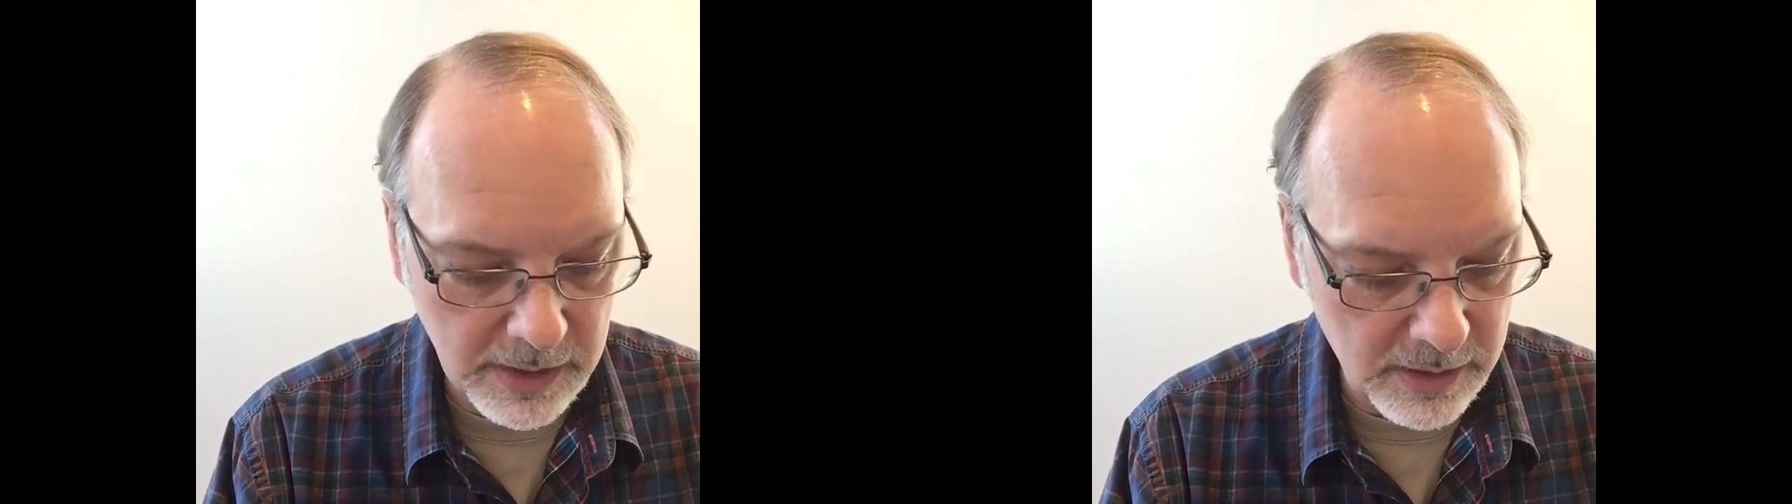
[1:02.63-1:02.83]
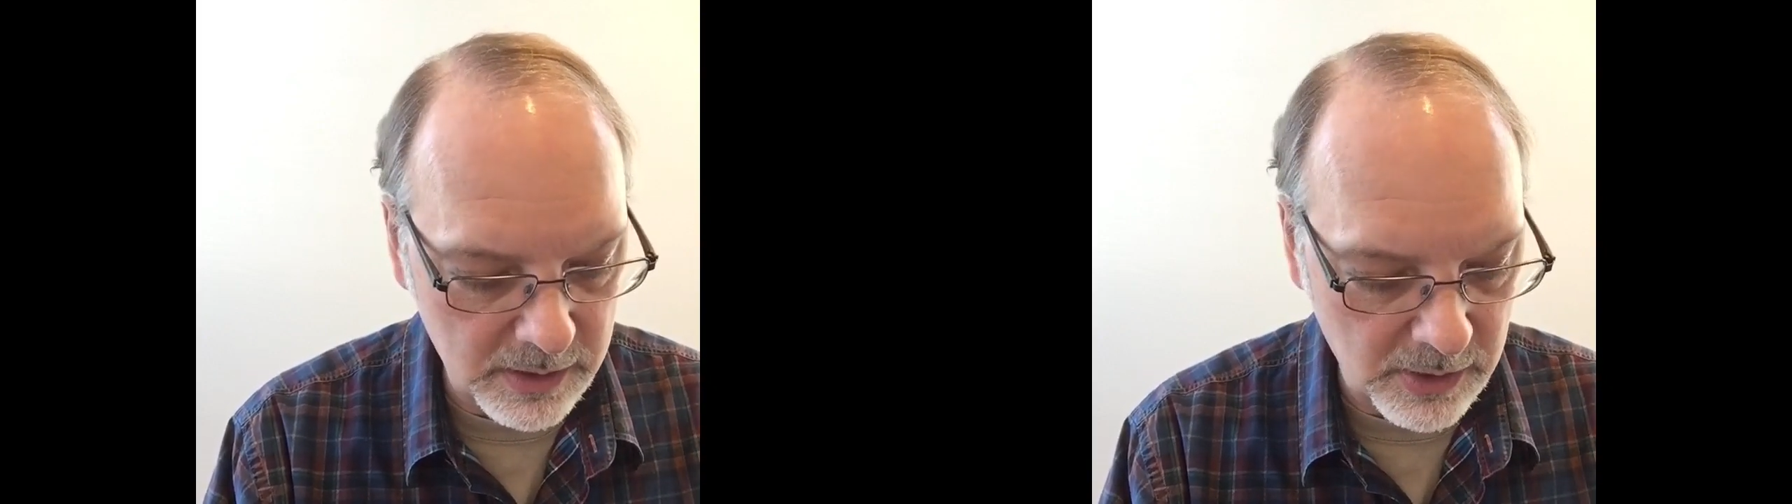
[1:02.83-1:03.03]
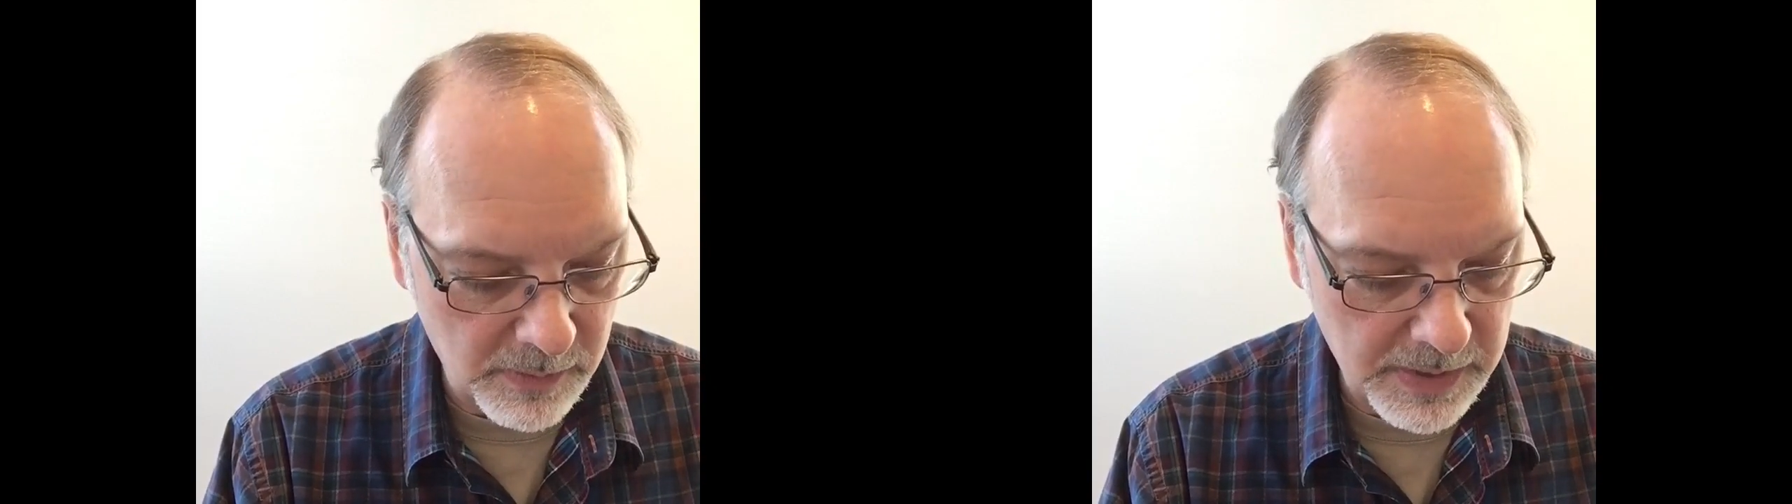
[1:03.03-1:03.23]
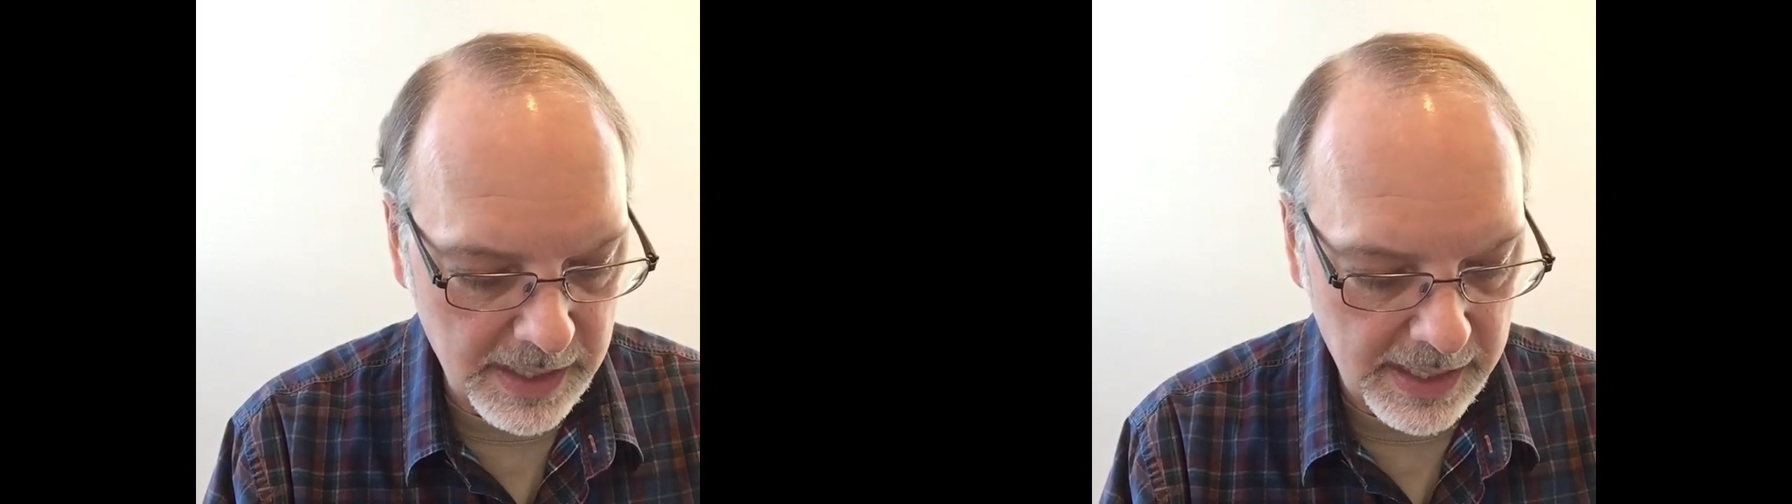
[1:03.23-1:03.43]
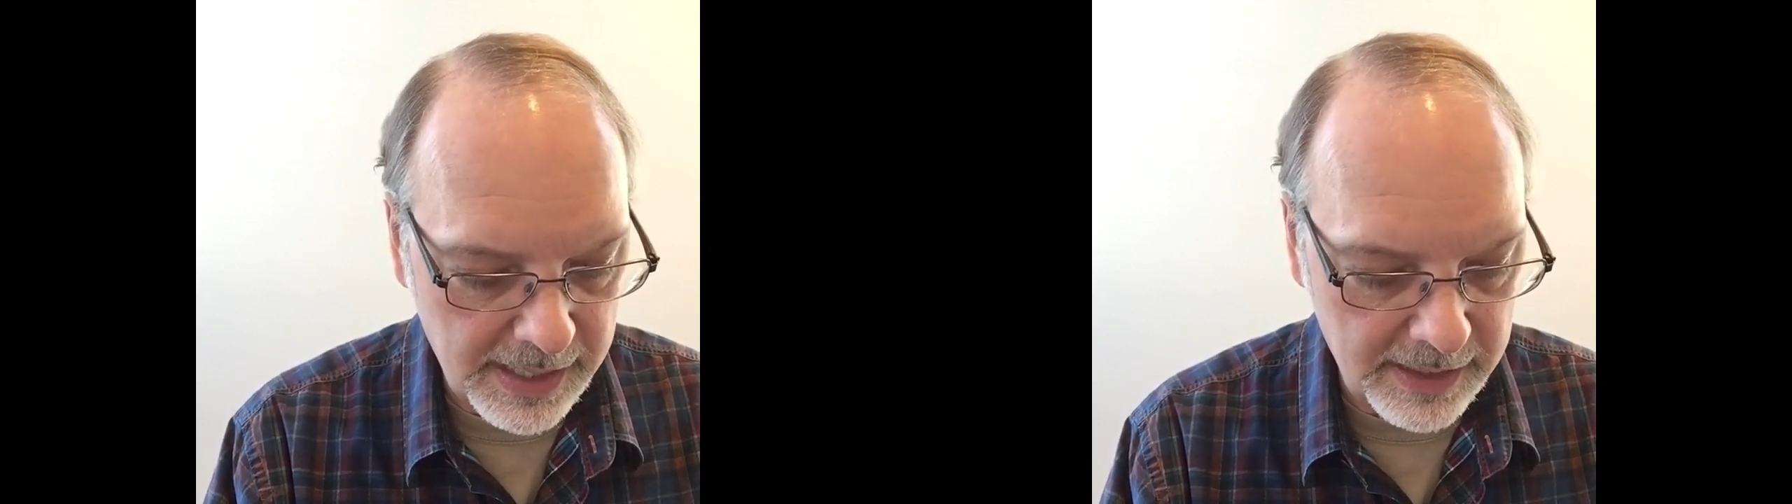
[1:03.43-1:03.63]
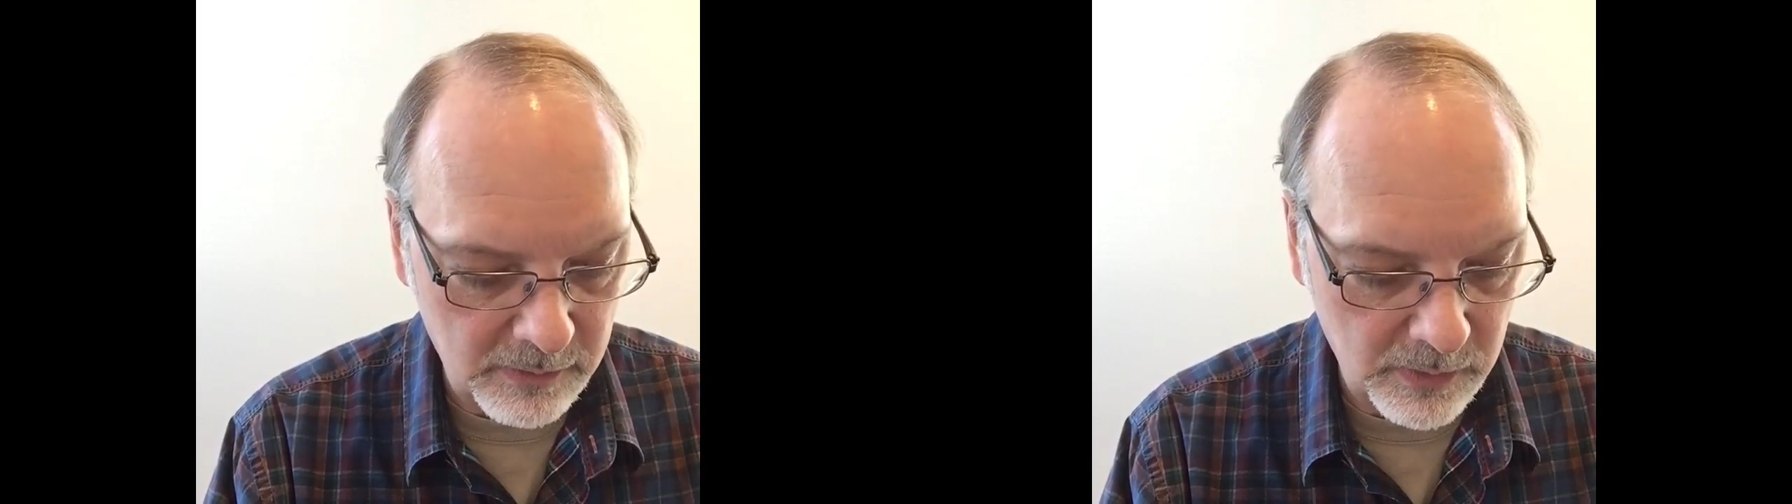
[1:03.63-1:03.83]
and a derby hat